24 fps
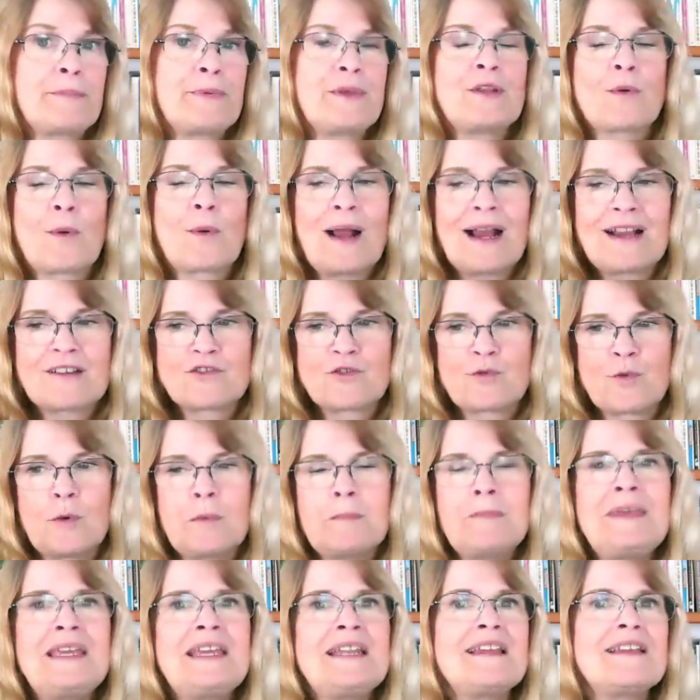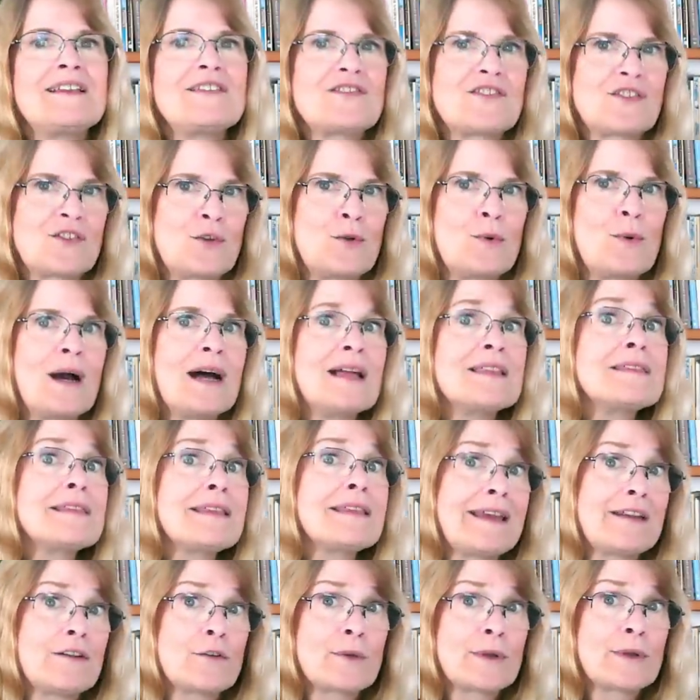you know, actual meetings to a
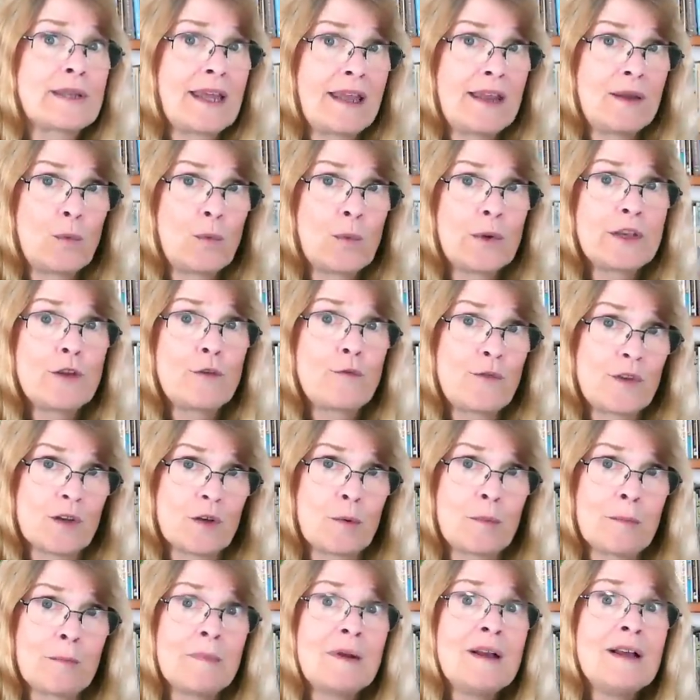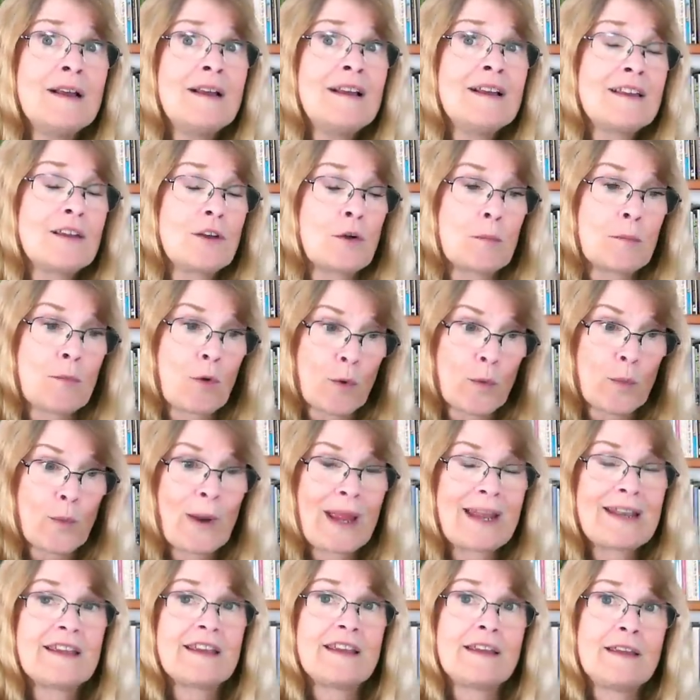later date when you feel, you know, more
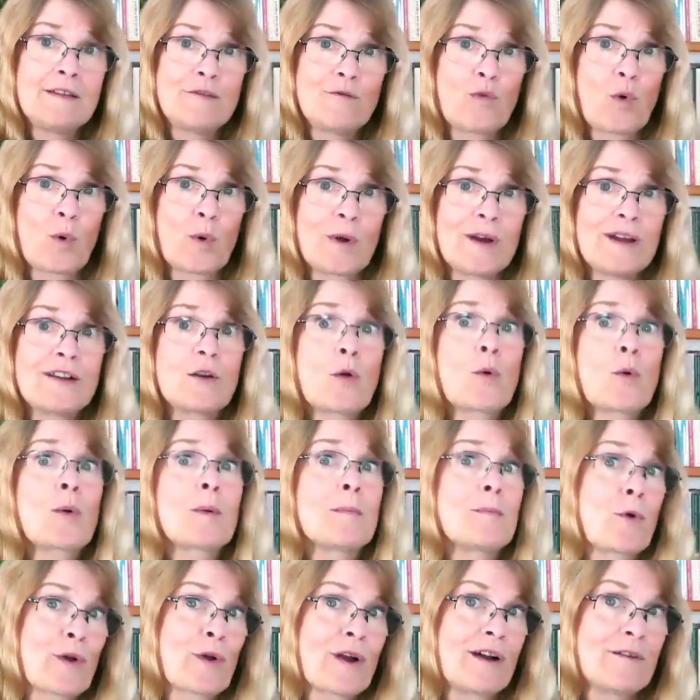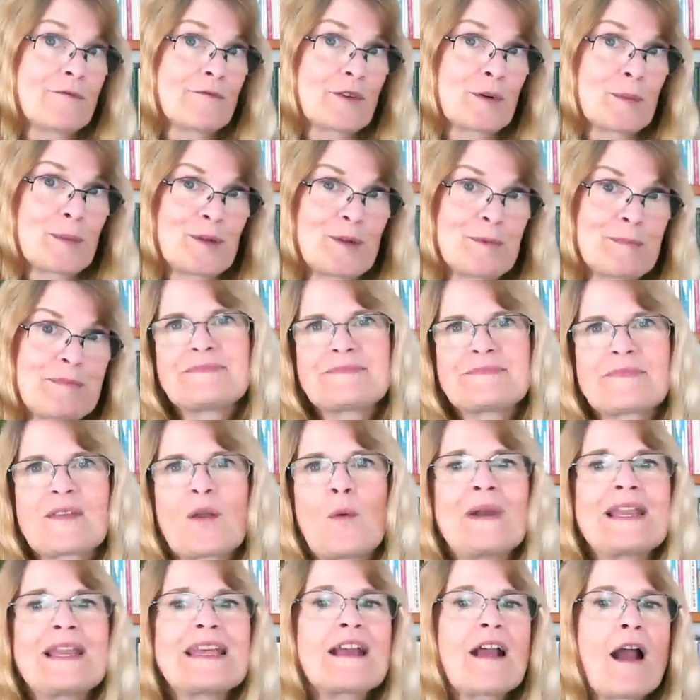ready for it or more comfortable.
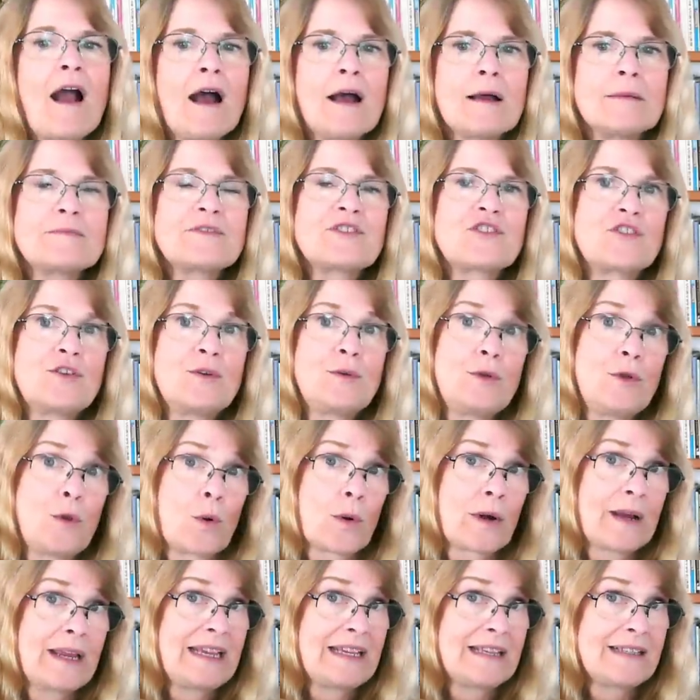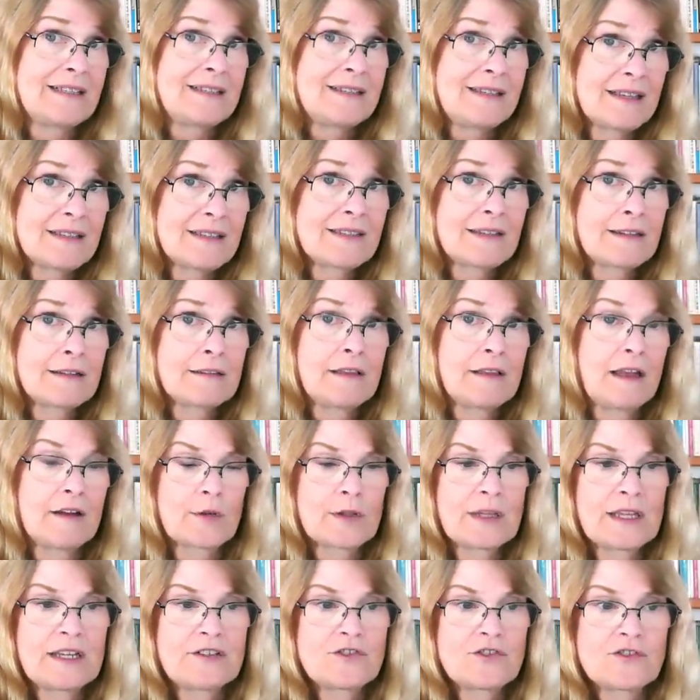When it comes to your existing love
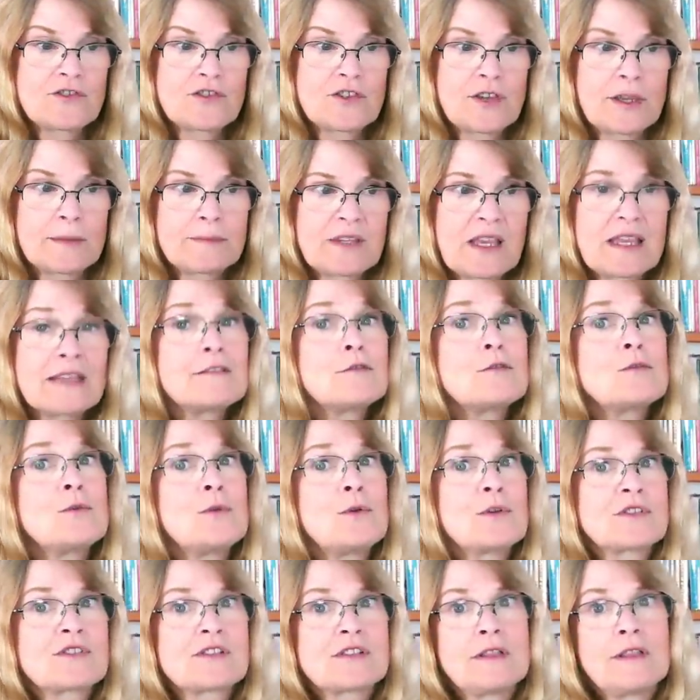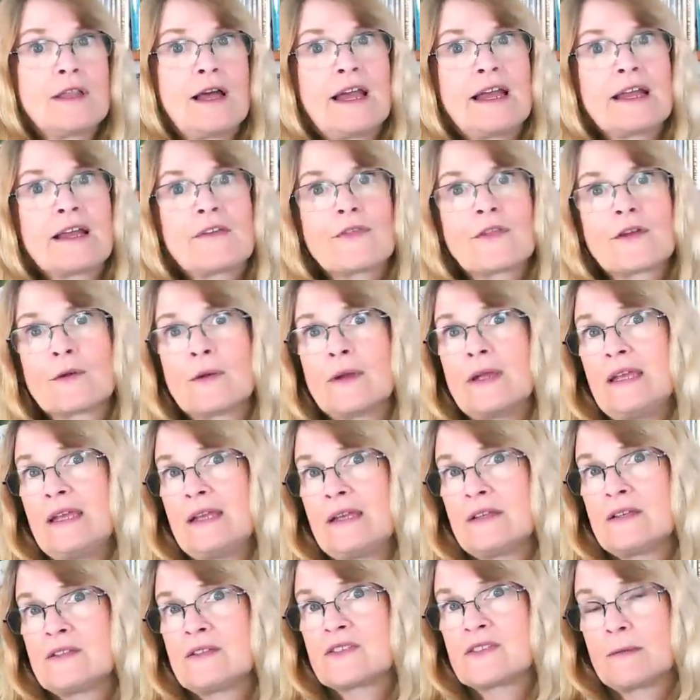relationships, it looks like there
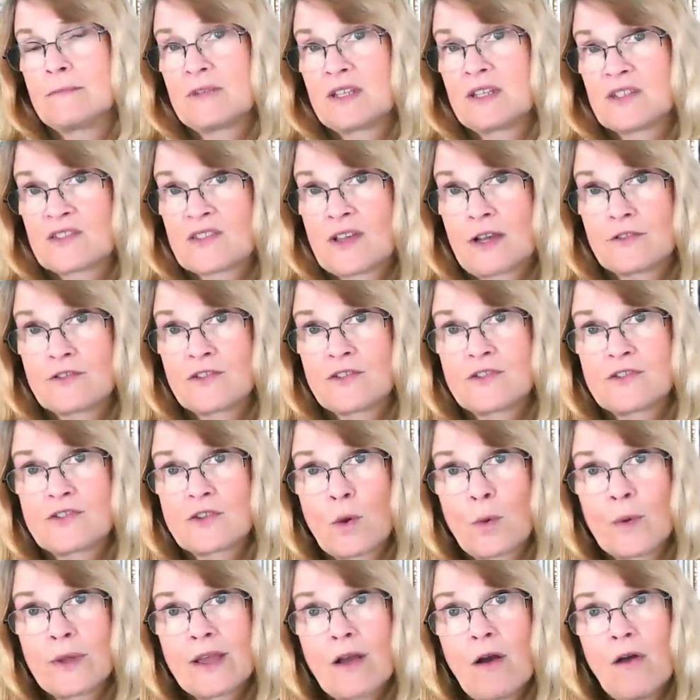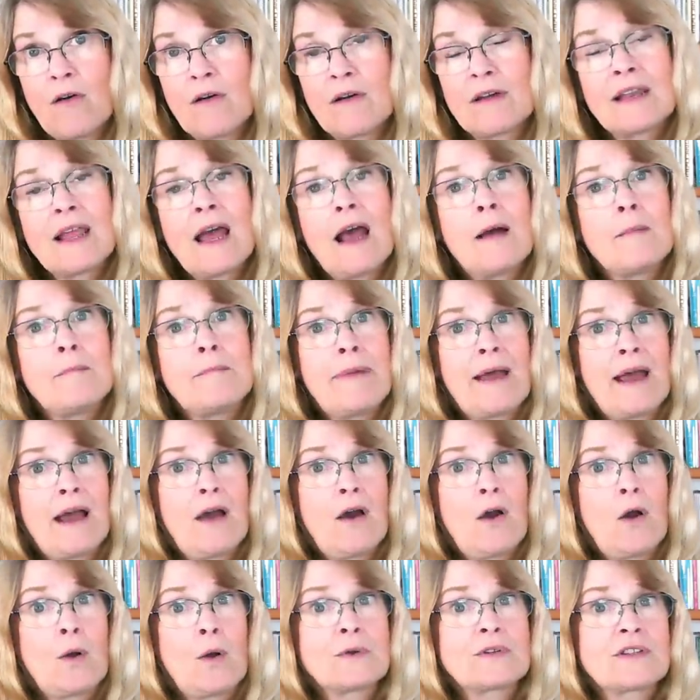is some discussions going on
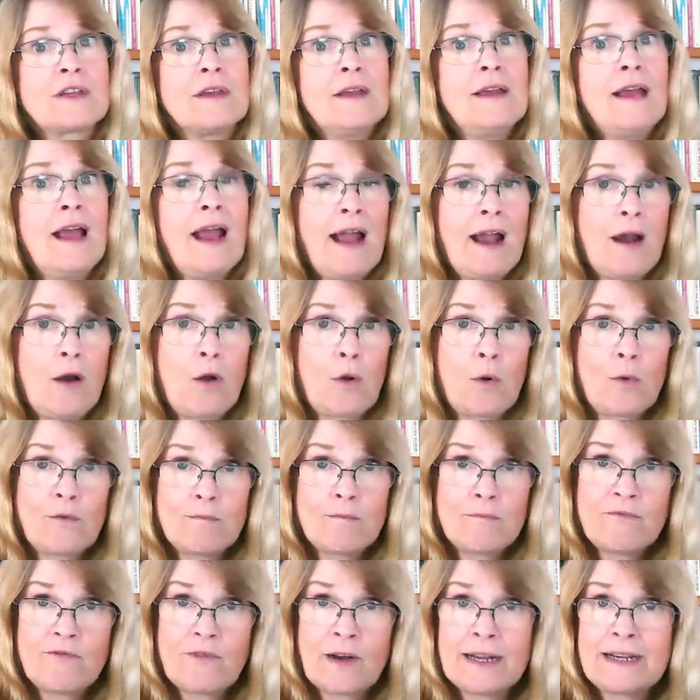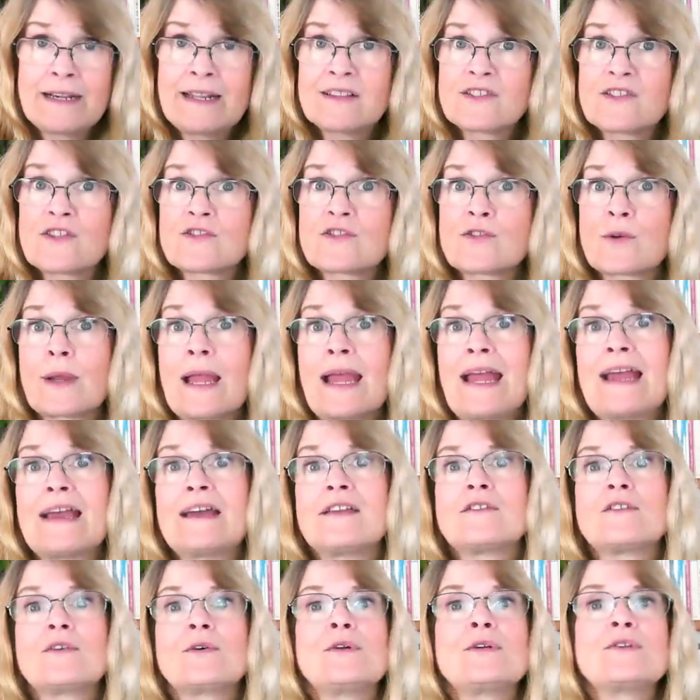about how finances are
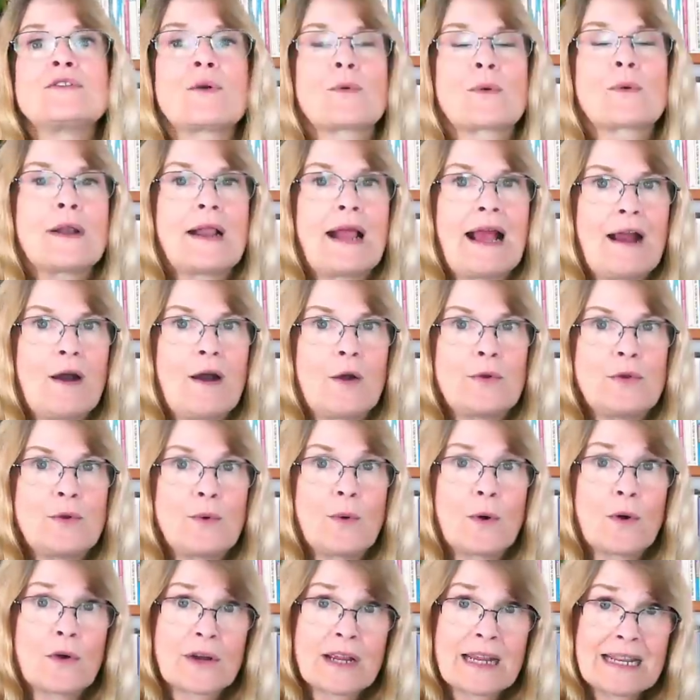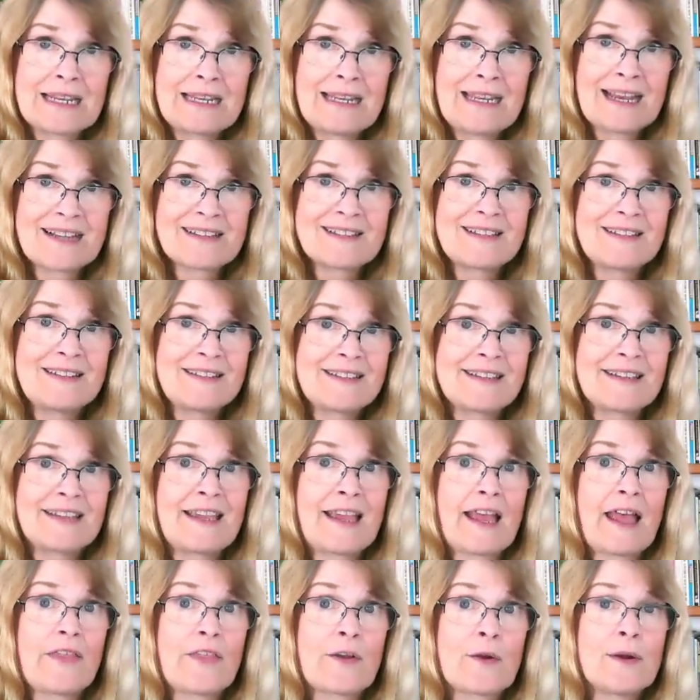handled or how you are connecting
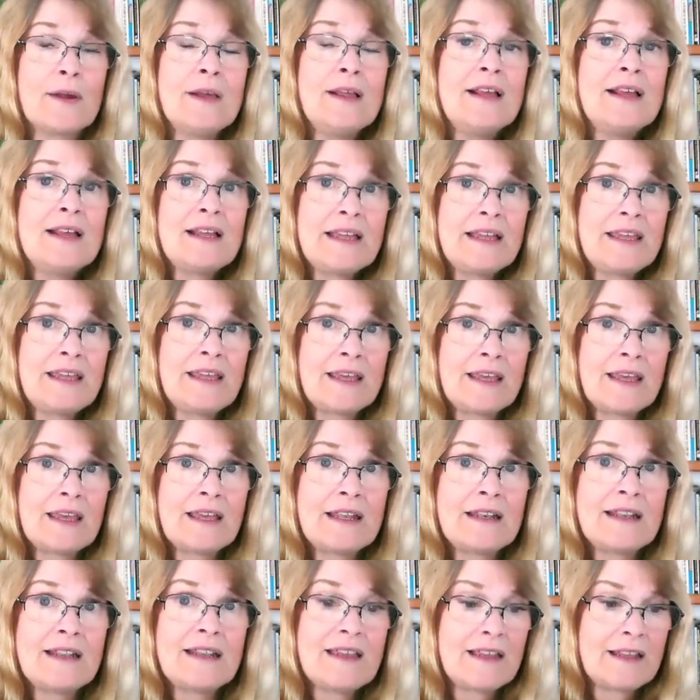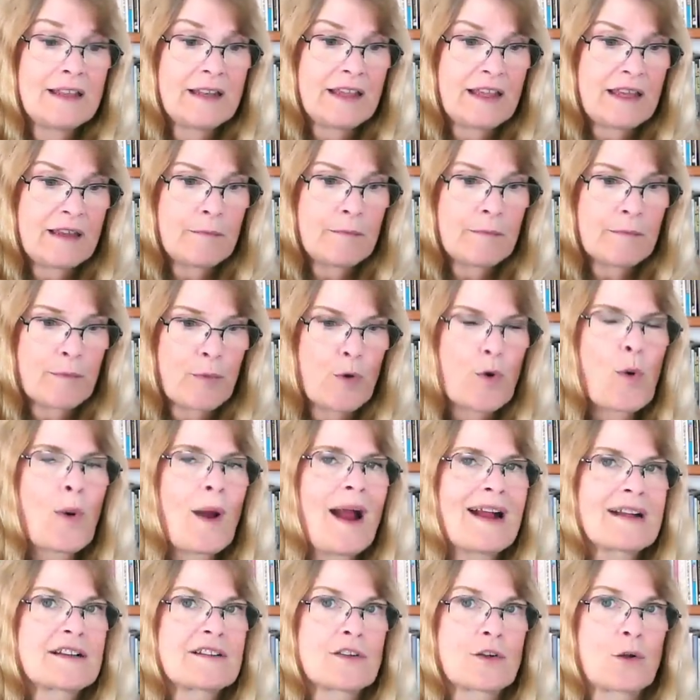together in in a
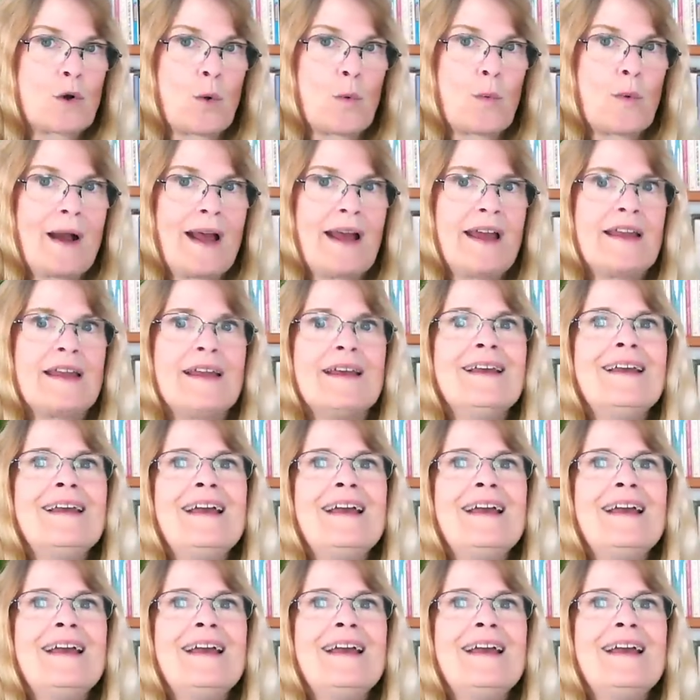practical way.